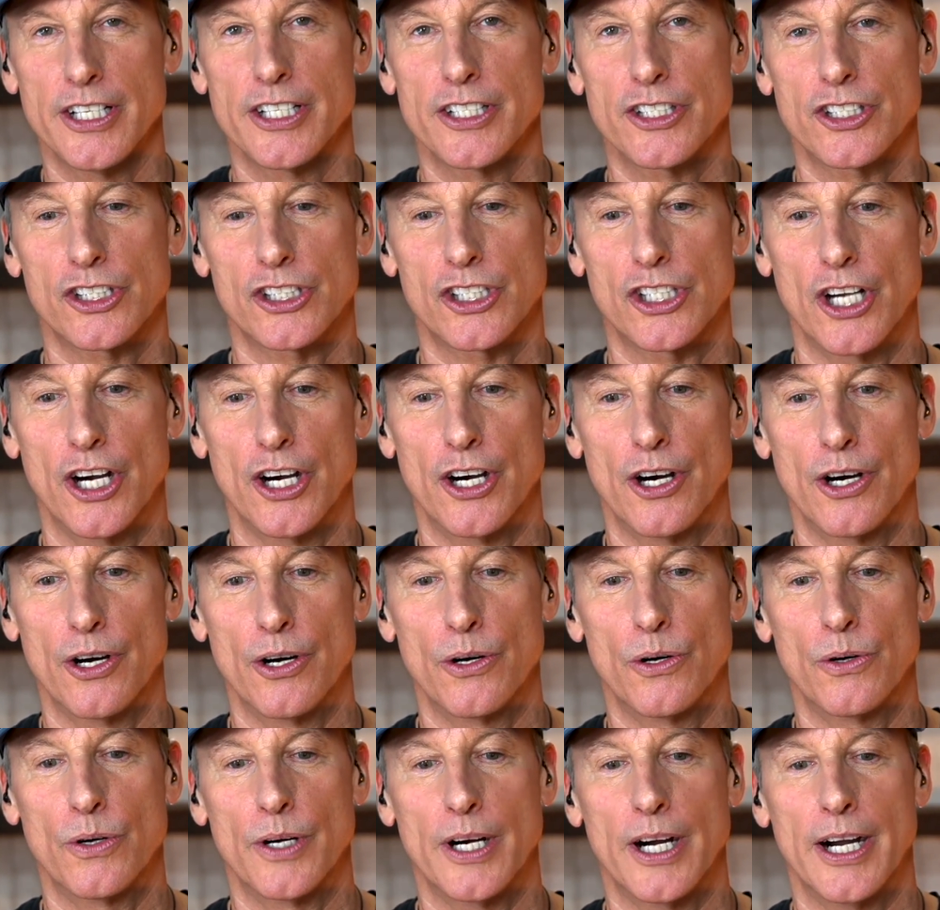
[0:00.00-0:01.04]

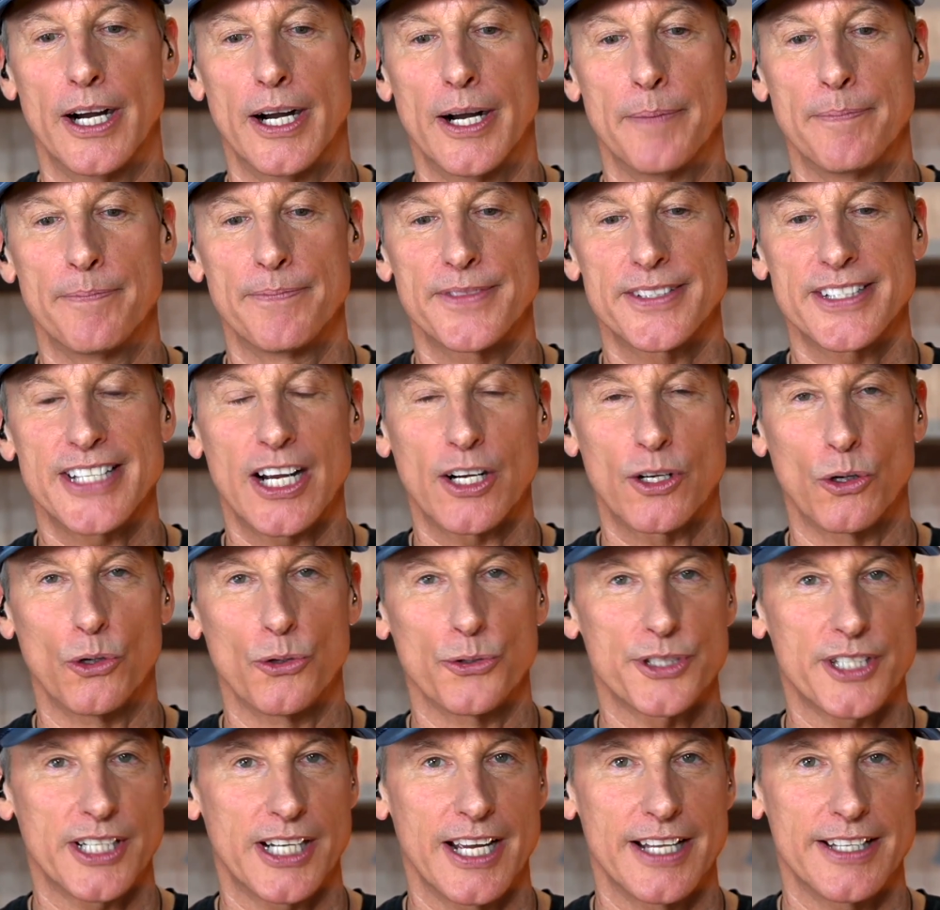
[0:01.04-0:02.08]
So set
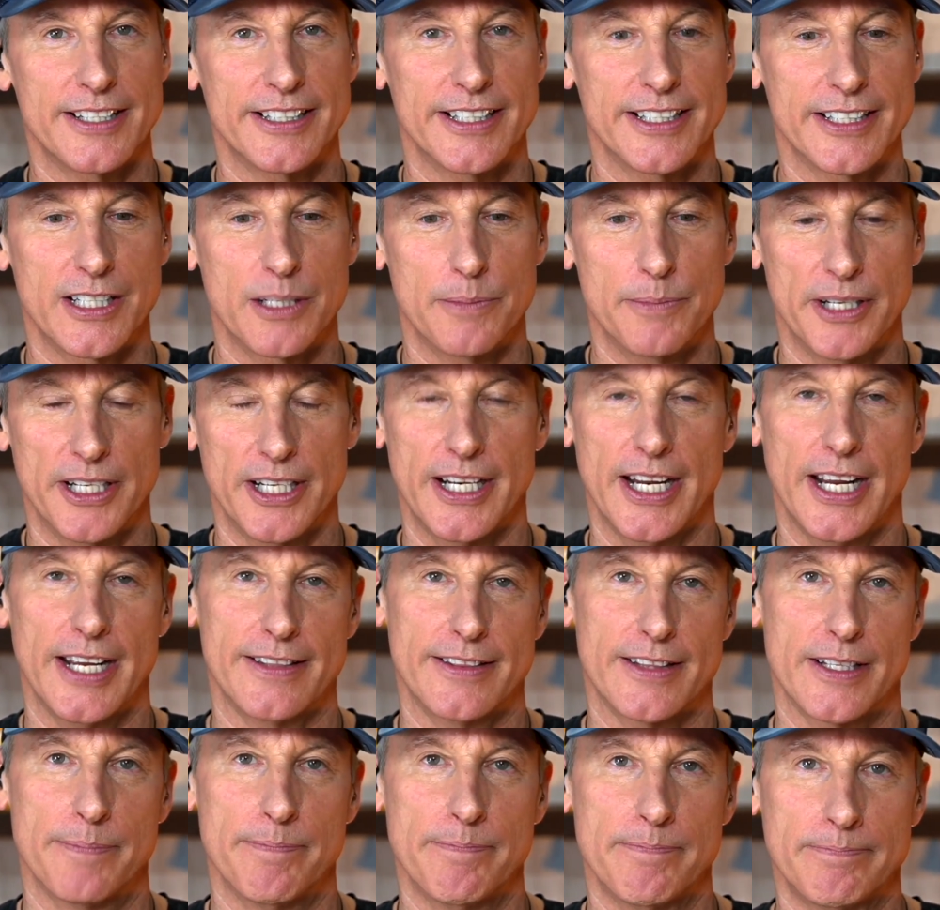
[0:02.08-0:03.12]
goals together and
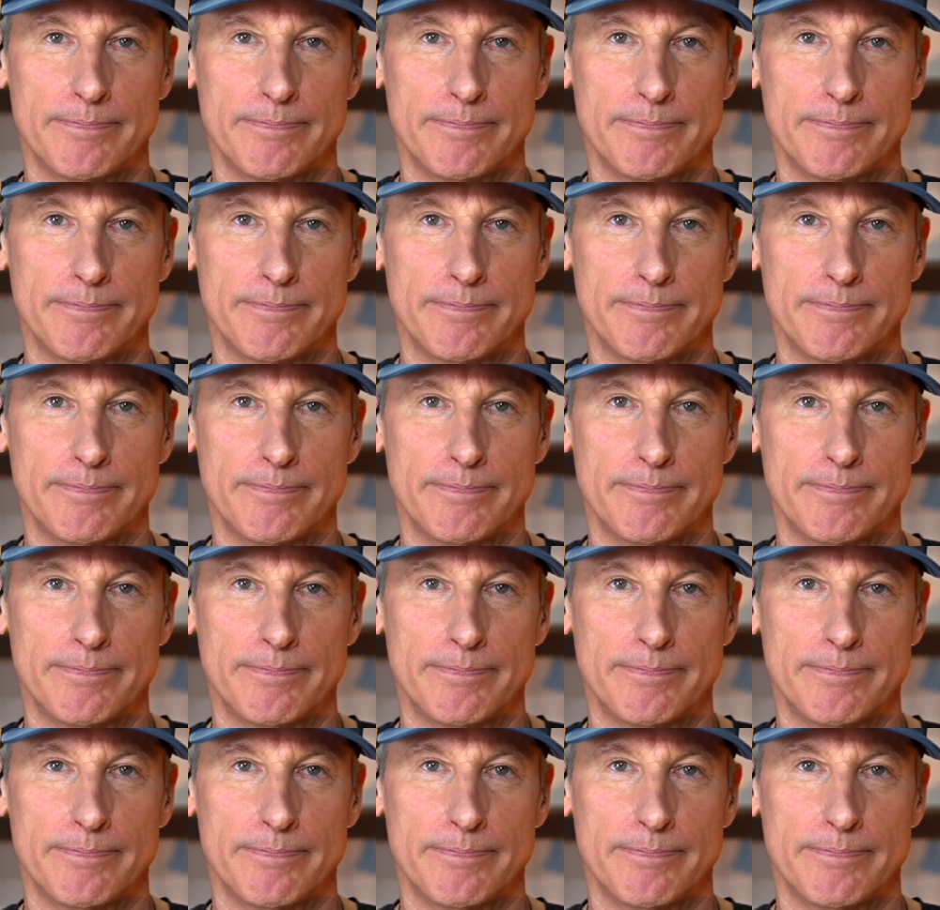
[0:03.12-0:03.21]
communicate them.